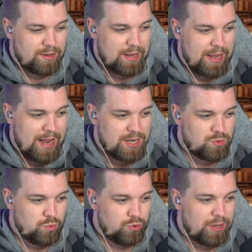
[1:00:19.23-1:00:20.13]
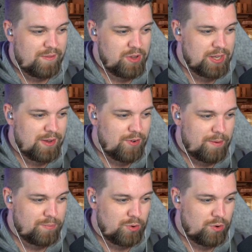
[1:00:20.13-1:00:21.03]
And will never give
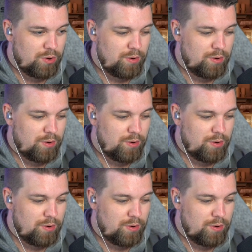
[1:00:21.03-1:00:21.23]
up on...